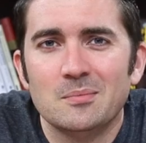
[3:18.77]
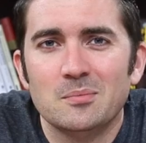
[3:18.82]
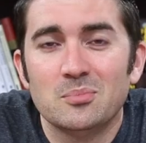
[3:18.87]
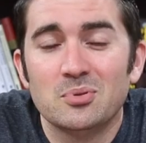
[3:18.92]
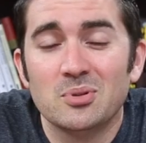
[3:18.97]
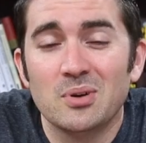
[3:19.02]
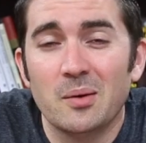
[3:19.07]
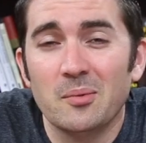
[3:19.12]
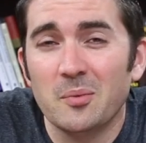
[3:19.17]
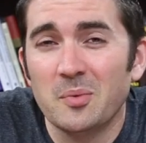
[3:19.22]

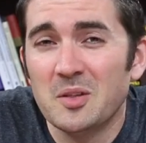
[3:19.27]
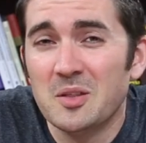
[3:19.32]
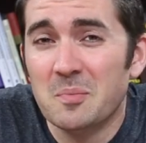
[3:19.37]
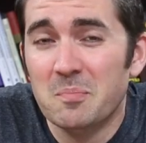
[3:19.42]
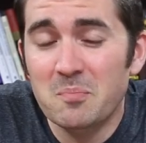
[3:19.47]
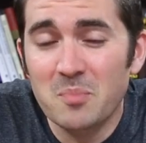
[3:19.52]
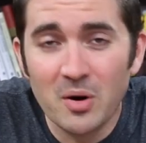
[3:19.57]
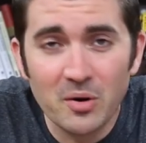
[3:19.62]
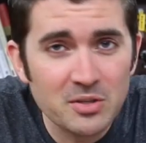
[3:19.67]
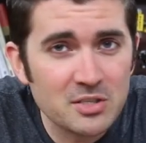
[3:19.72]
Probably the
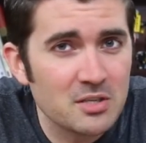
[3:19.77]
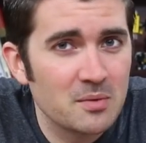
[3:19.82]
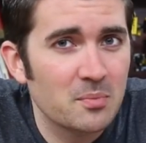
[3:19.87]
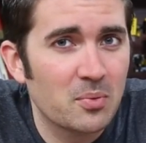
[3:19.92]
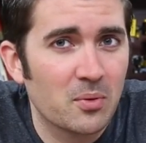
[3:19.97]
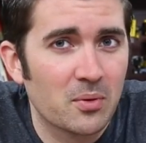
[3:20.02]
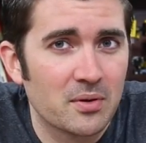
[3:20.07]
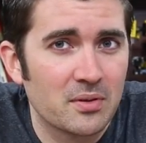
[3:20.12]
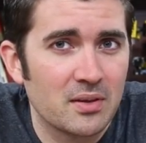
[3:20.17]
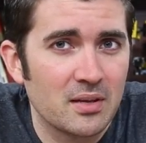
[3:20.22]
most
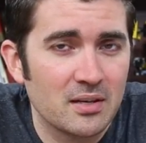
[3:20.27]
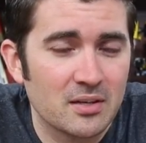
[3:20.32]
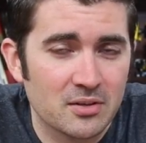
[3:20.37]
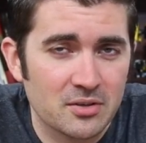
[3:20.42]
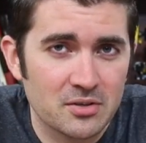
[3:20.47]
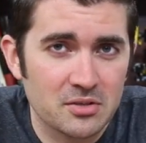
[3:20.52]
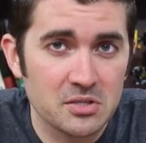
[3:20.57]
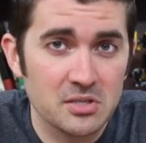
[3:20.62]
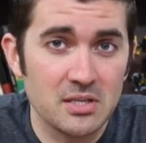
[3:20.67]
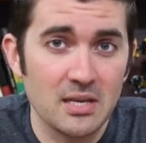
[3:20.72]
important thing to
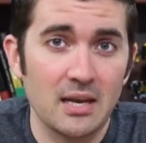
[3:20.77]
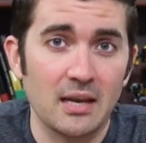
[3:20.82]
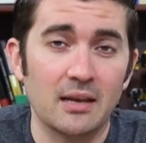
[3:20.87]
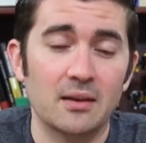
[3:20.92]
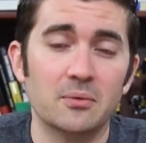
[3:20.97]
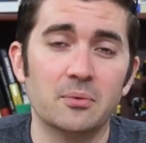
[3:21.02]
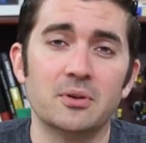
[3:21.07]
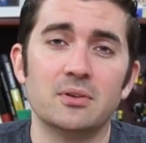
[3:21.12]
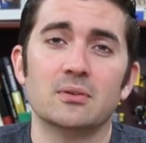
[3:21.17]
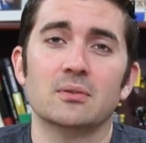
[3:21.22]

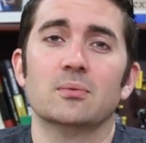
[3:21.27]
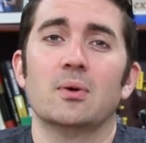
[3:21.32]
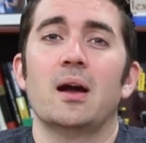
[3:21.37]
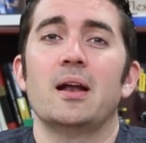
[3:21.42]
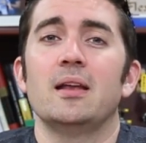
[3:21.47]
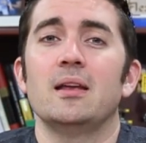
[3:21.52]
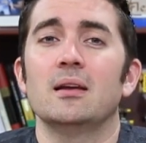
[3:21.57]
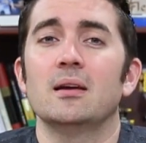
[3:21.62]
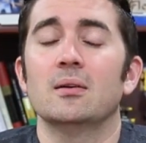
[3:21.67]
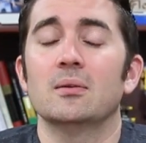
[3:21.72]
understand when you're
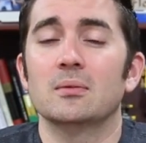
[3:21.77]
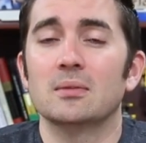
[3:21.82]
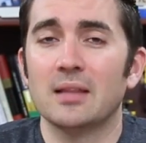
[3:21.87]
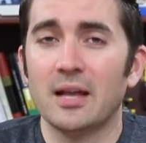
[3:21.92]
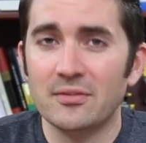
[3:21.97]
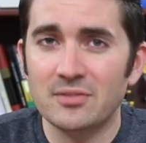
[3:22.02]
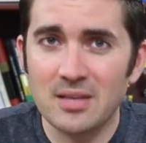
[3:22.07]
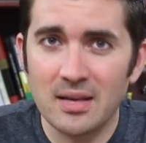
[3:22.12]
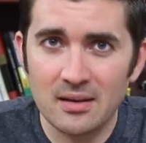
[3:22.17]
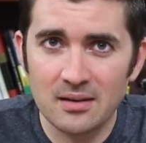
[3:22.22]
writing
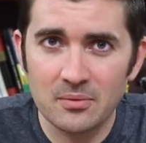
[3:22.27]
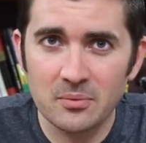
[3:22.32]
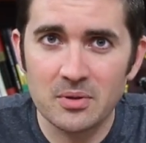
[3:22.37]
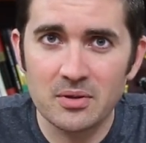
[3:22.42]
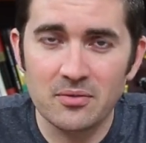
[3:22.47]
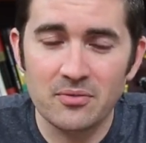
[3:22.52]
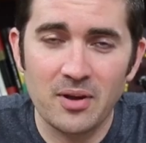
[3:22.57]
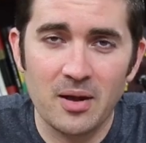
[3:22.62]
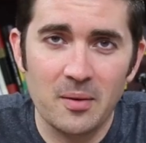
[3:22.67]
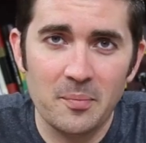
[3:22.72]
left-handed with
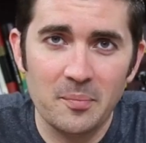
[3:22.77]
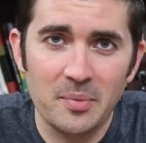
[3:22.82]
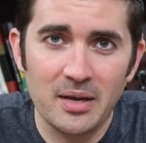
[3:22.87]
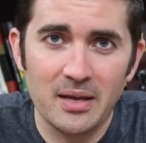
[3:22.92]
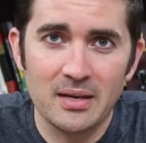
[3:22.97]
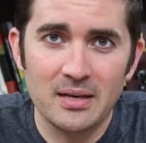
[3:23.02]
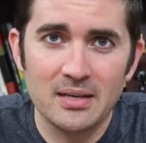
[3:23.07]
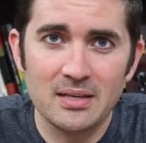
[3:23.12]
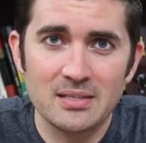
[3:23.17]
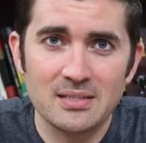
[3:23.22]
a fountain
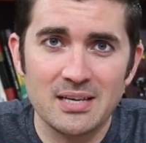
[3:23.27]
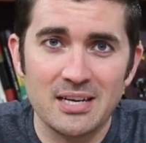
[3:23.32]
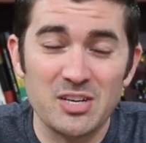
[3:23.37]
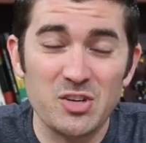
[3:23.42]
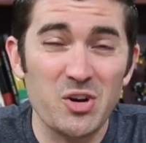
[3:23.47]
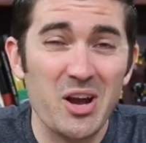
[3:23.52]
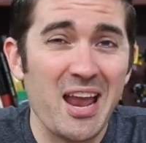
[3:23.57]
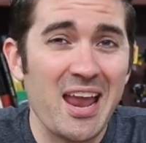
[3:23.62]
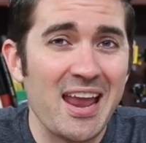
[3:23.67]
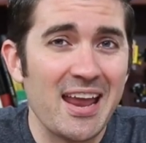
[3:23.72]
pen is that
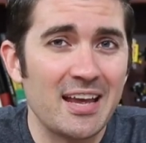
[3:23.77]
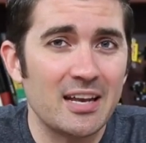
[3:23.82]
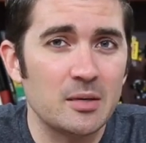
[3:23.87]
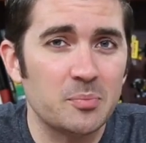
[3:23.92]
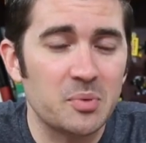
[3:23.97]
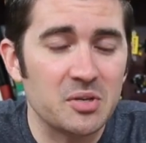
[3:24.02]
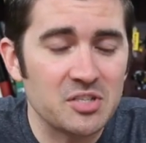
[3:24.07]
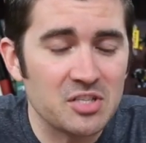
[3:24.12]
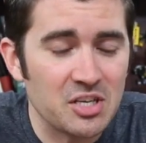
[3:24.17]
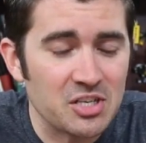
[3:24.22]
your
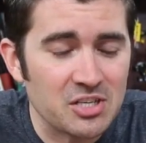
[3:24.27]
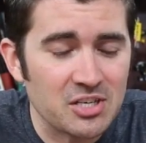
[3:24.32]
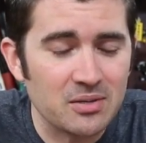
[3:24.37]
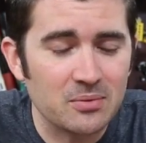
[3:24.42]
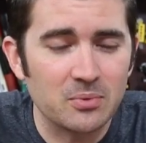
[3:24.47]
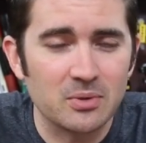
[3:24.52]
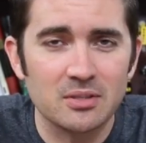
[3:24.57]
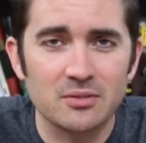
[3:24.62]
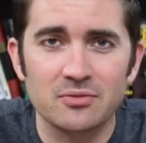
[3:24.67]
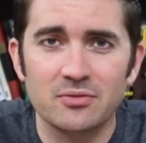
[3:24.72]
hand
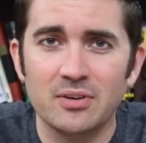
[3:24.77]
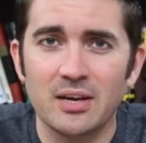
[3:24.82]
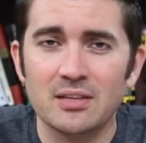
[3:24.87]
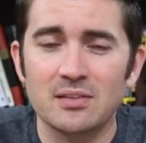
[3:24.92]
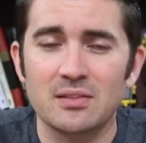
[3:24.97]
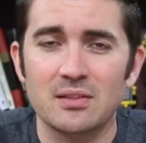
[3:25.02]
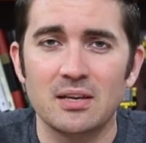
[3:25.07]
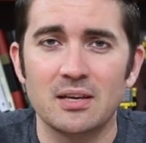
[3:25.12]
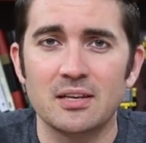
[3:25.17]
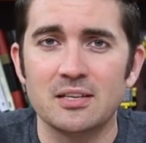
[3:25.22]
position will affect
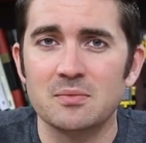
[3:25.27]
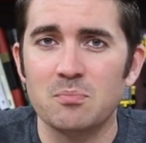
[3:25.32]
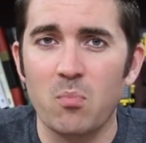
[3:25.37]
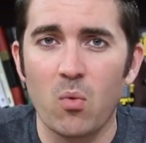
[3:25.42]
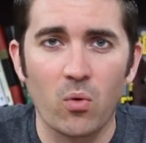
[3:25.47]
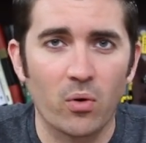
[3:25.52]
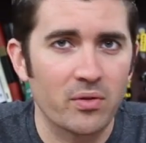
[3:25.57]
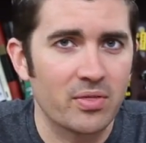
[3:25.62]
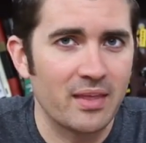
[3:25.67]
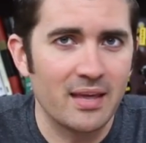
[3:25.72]
things
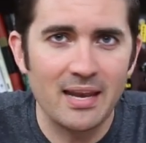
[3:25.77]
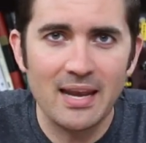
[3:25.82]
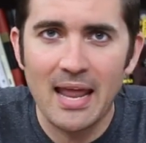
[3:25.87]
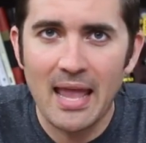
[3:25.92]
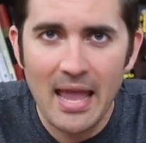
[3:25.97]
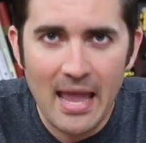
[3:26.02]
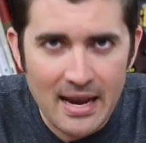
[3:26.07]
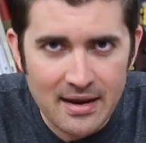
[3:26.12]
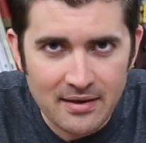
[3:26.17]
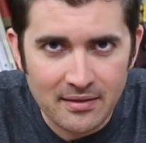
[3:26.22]
more than
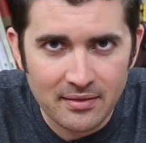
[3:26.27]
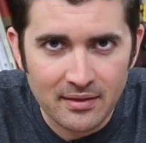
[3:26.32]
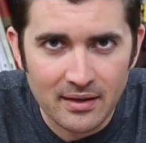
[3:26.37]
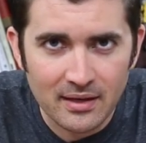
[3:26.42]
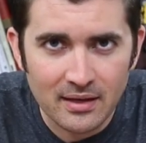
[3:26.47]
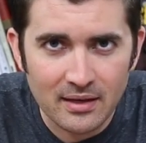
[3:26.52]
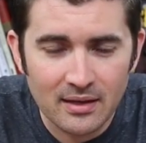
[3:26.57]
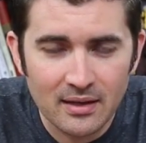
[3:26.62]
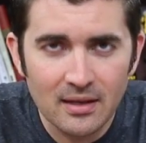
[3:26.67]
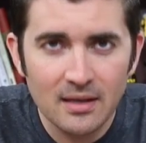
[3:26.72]

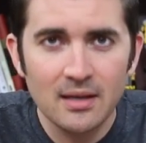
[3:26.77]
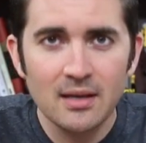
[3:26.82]
anything.